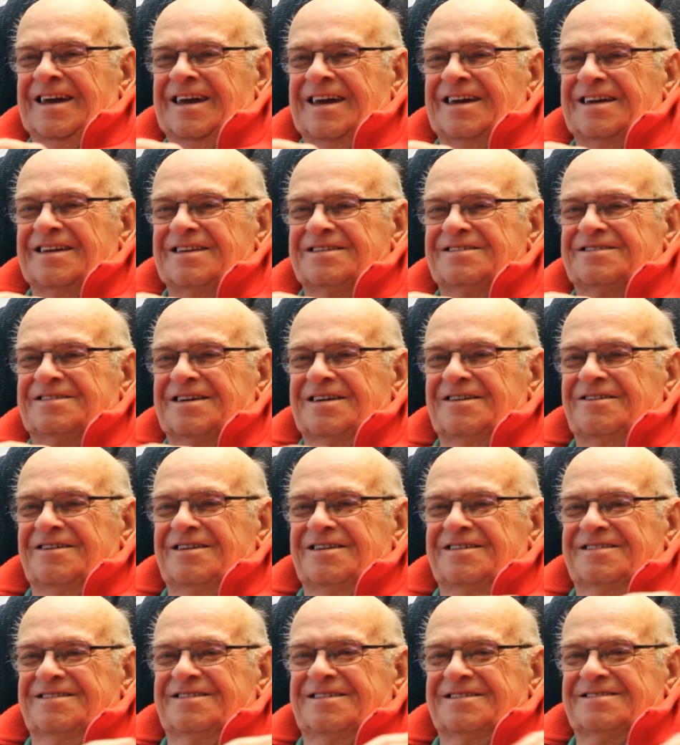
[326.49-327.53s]
And
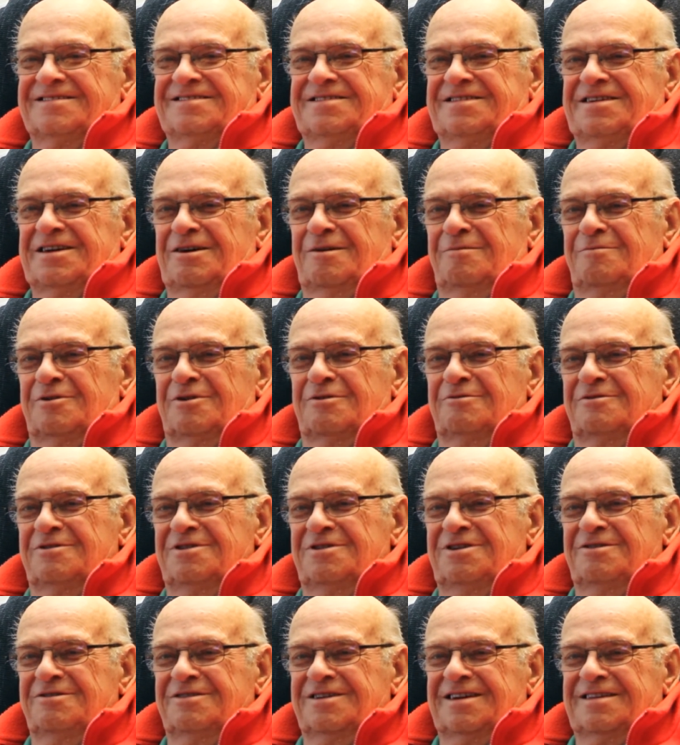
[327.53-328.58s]
Terry said, "Gilbert, will
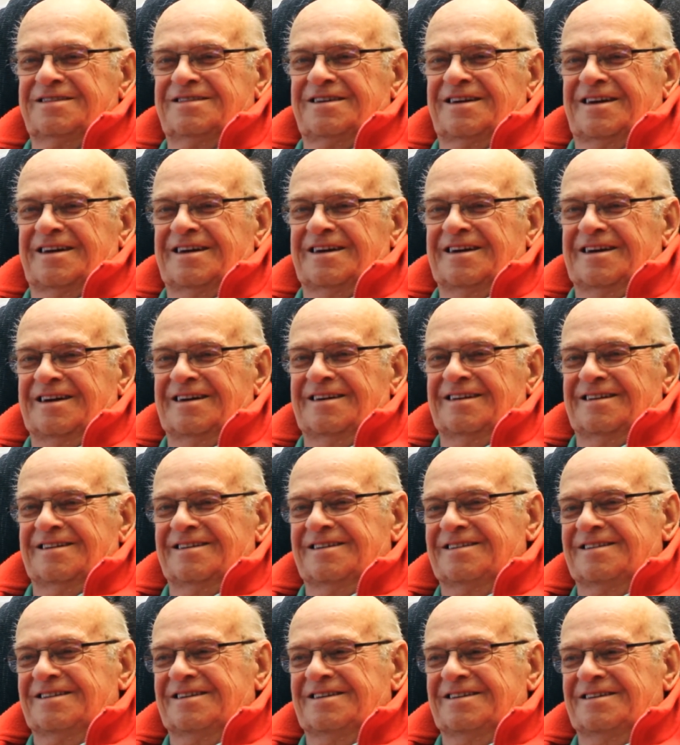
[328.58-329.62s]
you get the hell
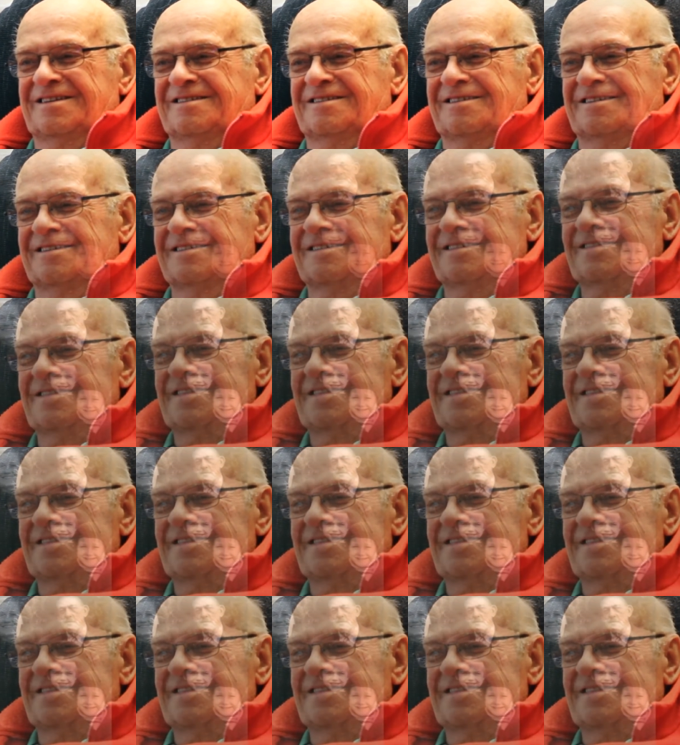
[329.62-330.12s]
out of here?"